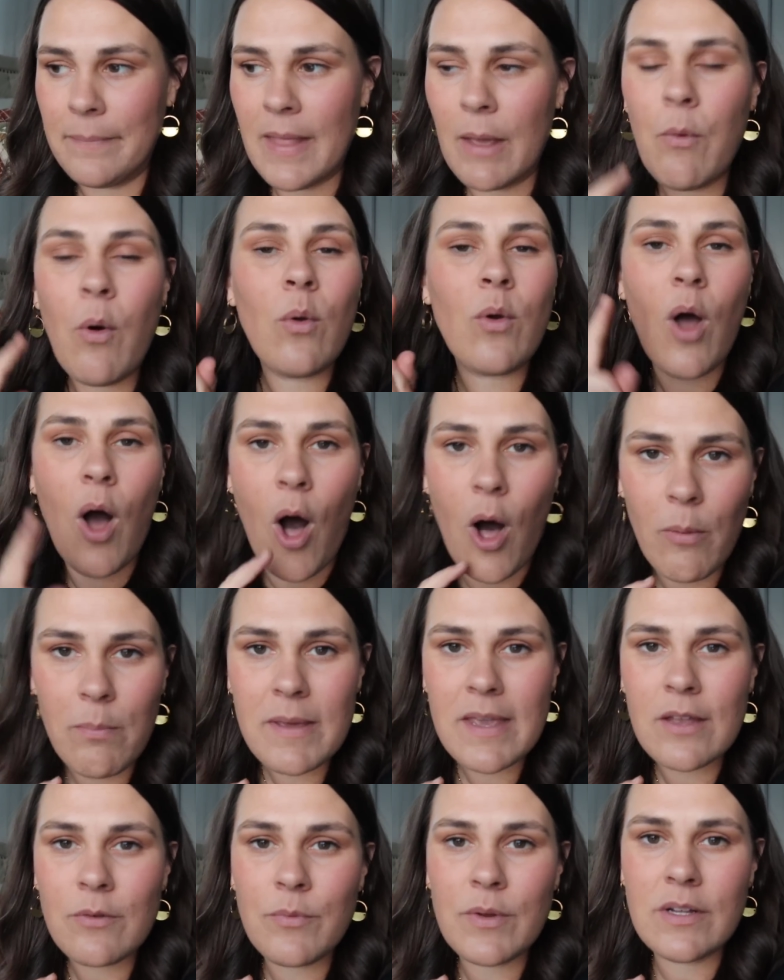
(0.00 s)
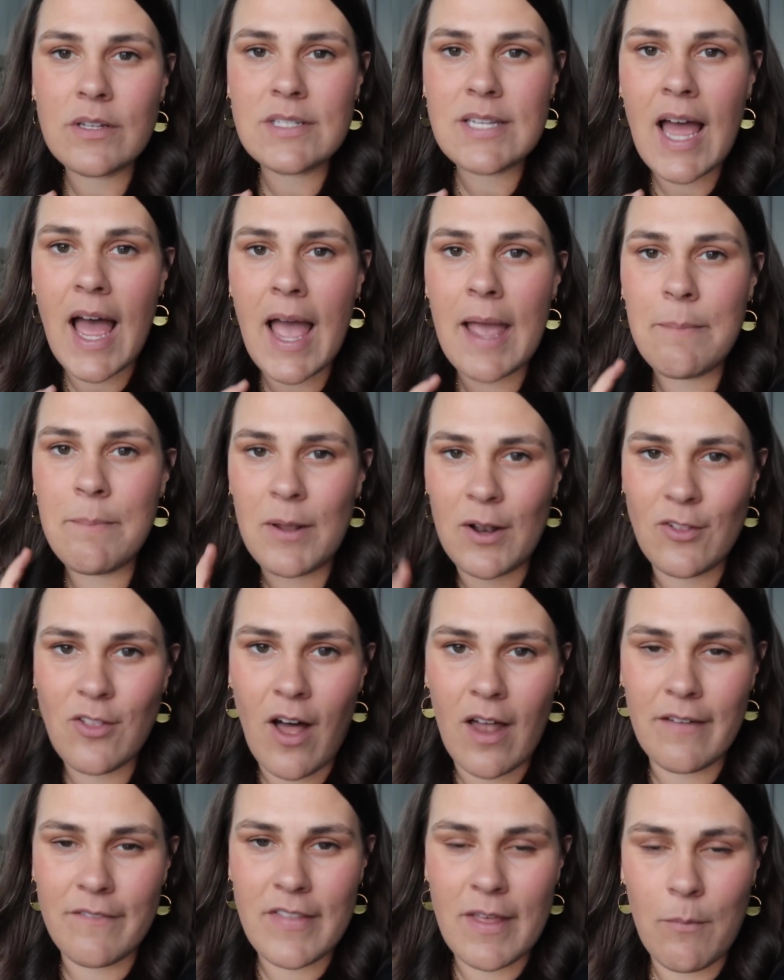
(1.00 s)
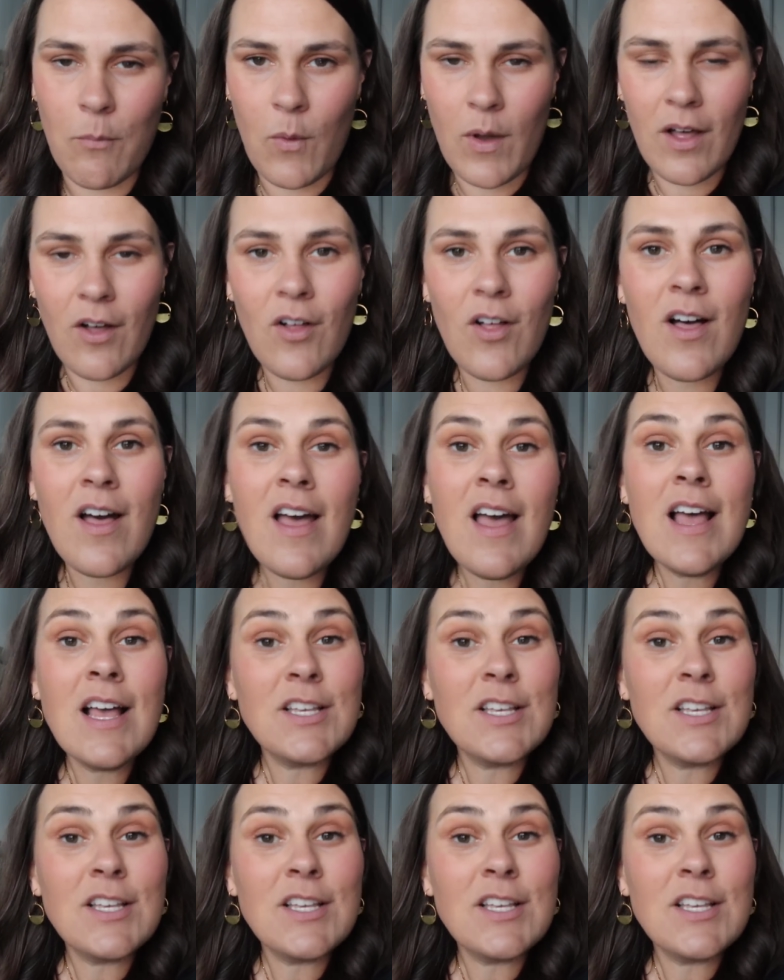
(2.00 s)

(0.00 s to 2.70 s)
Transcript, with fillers: They won't all be in real time, but a lot of them will.